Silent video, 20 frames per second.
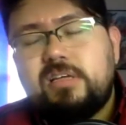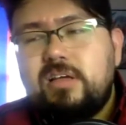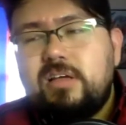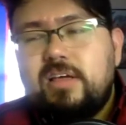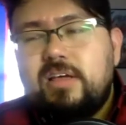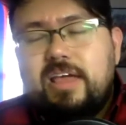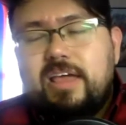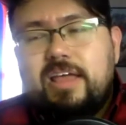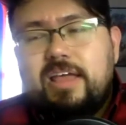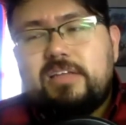
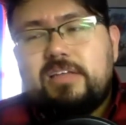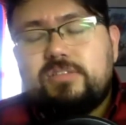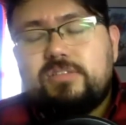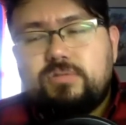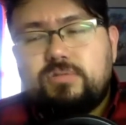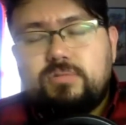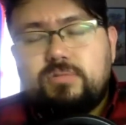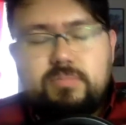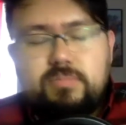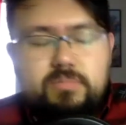and I told
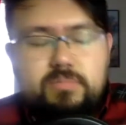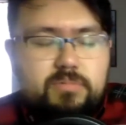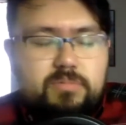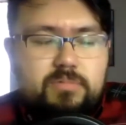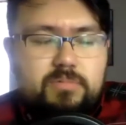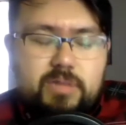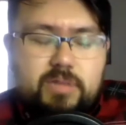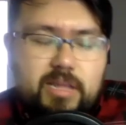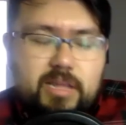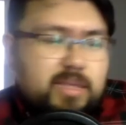him,
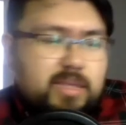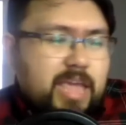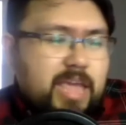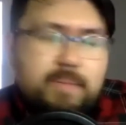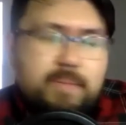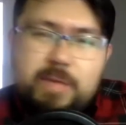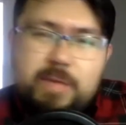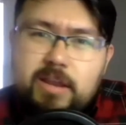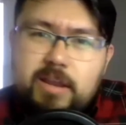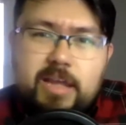yeah,
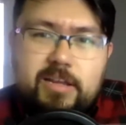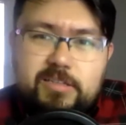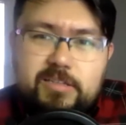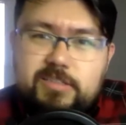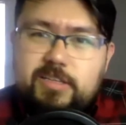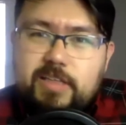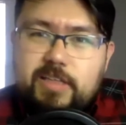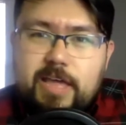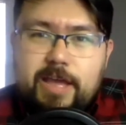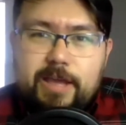man, I could
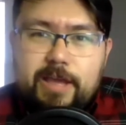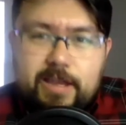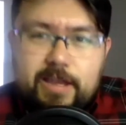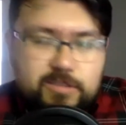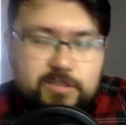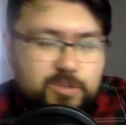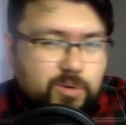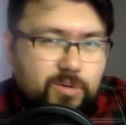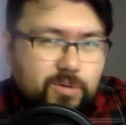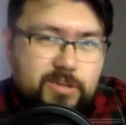see that. I
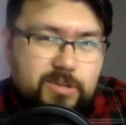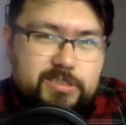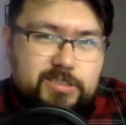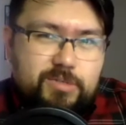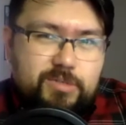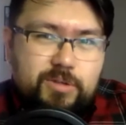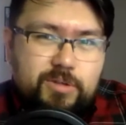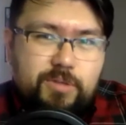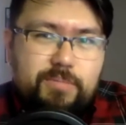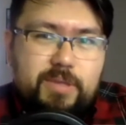could totally see
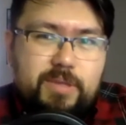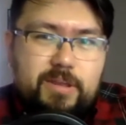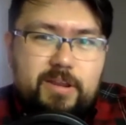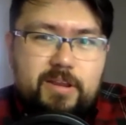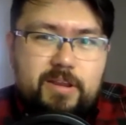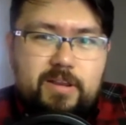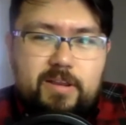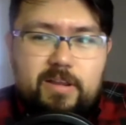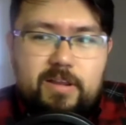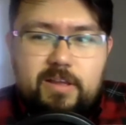what you mean
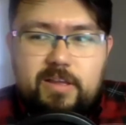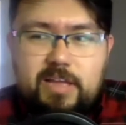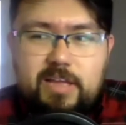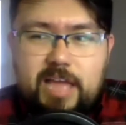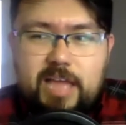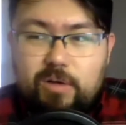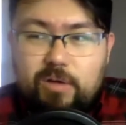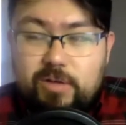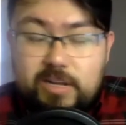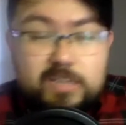and
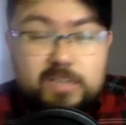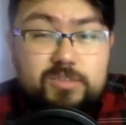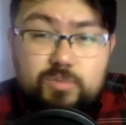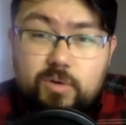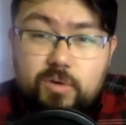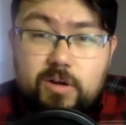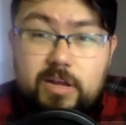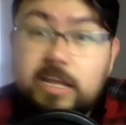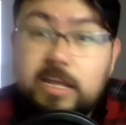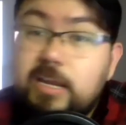how it is
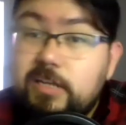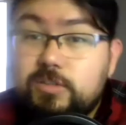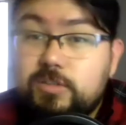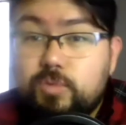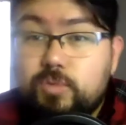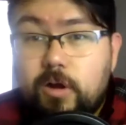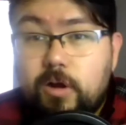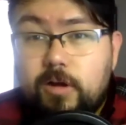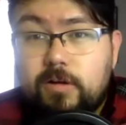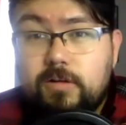wrong. It is
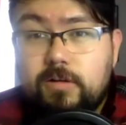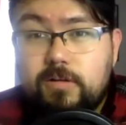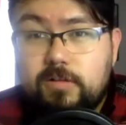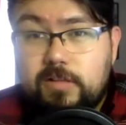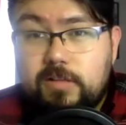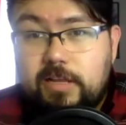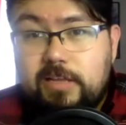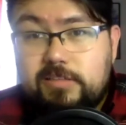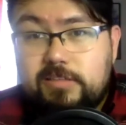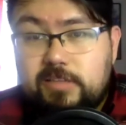wrong,
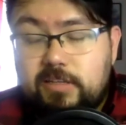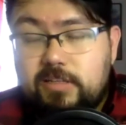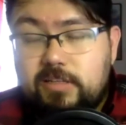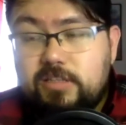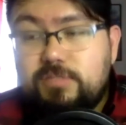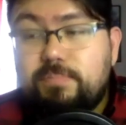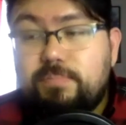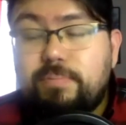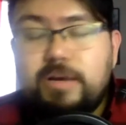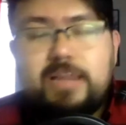like saying this.
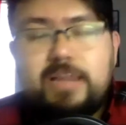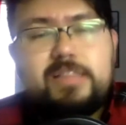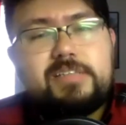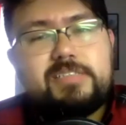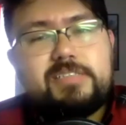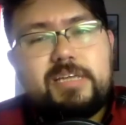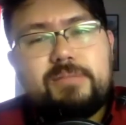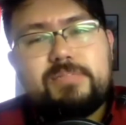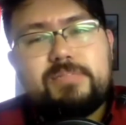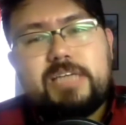But at the
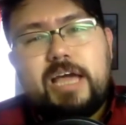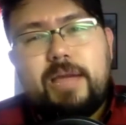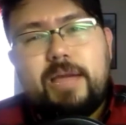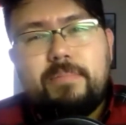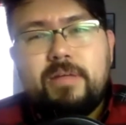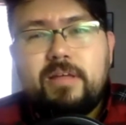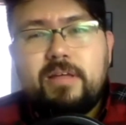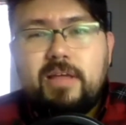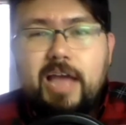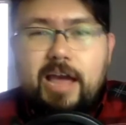same time,
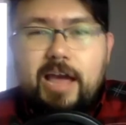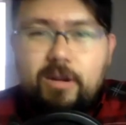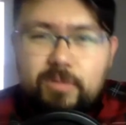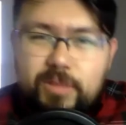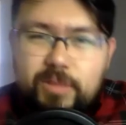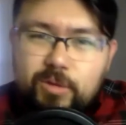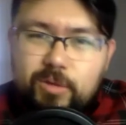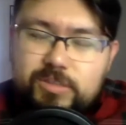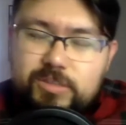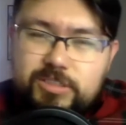I don't
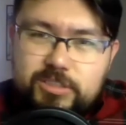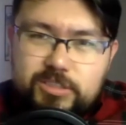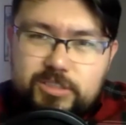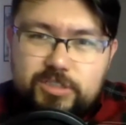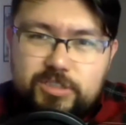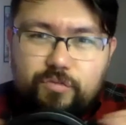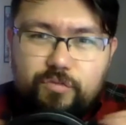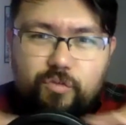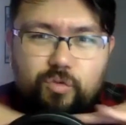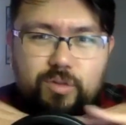think we should just
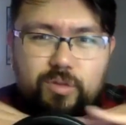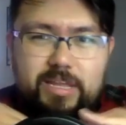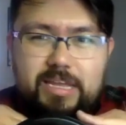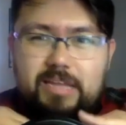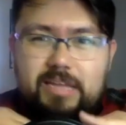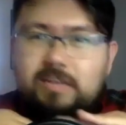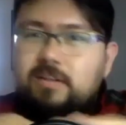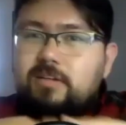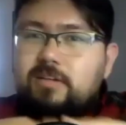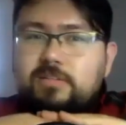fully
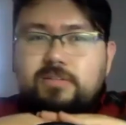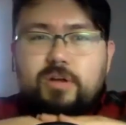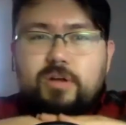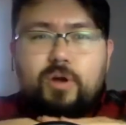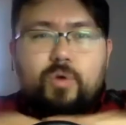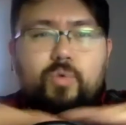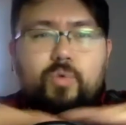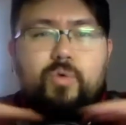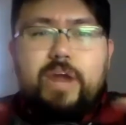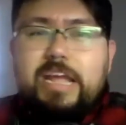
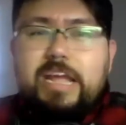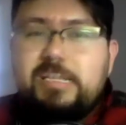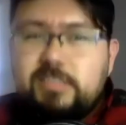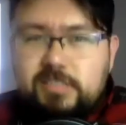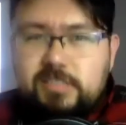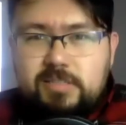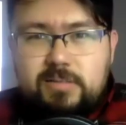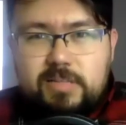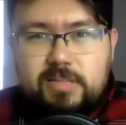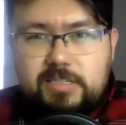erase
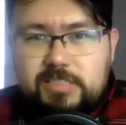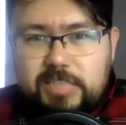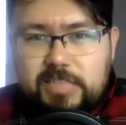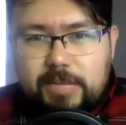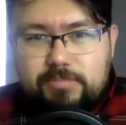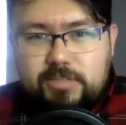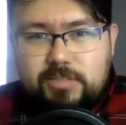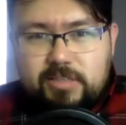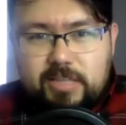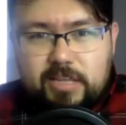these
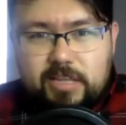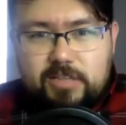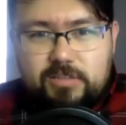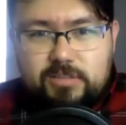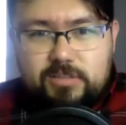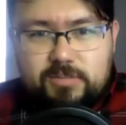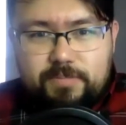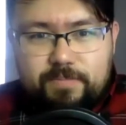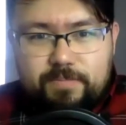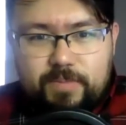types of
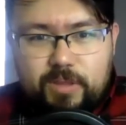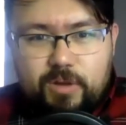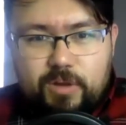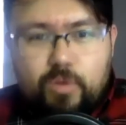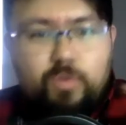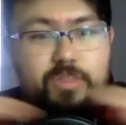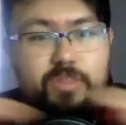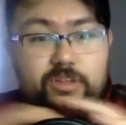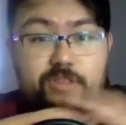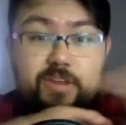things, you know,
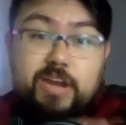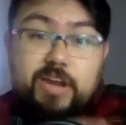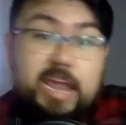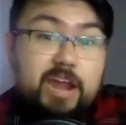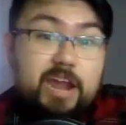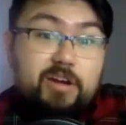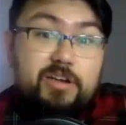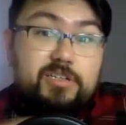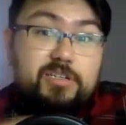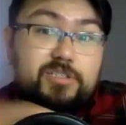whether they're
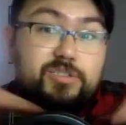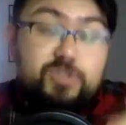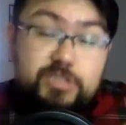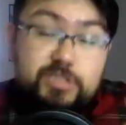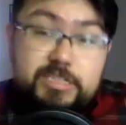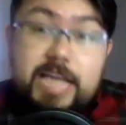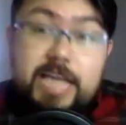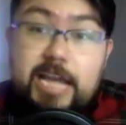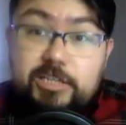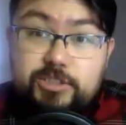characters or
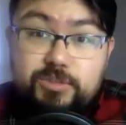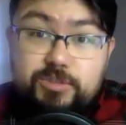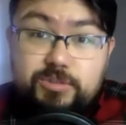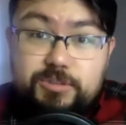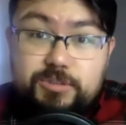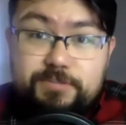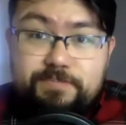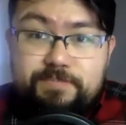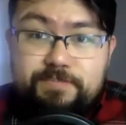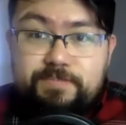statues.
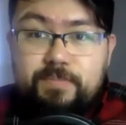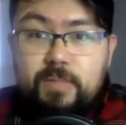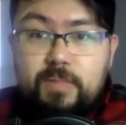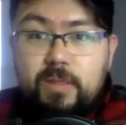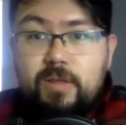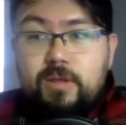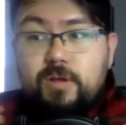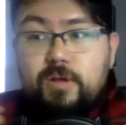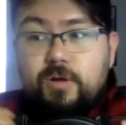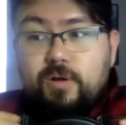
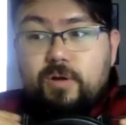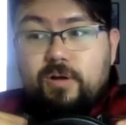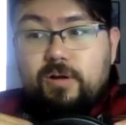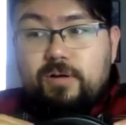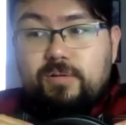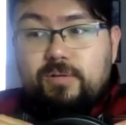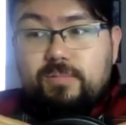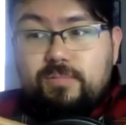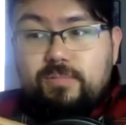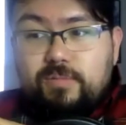Um, you